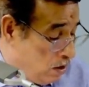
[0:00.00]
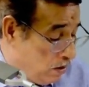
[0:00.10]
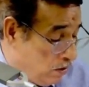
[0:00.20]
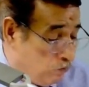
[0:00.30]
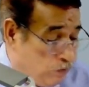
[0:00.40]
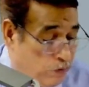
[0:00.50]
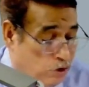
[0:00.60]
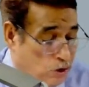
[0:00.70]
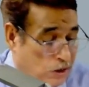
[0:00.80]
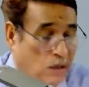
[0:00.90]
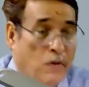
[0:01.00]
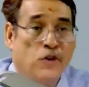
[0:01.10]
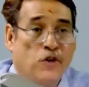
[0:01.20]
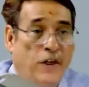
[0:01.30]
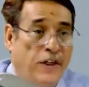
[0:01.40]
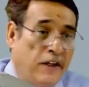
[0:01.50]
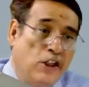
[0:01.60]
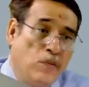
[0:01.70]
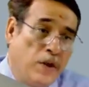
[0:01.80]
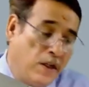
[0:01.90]
We were talking about joint
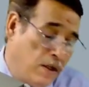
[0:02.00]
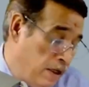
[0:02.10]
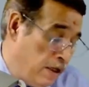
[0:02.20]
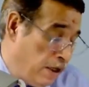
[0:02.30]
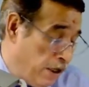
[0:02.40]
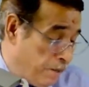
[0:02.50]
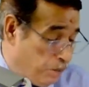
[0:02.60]
arrangement earlier.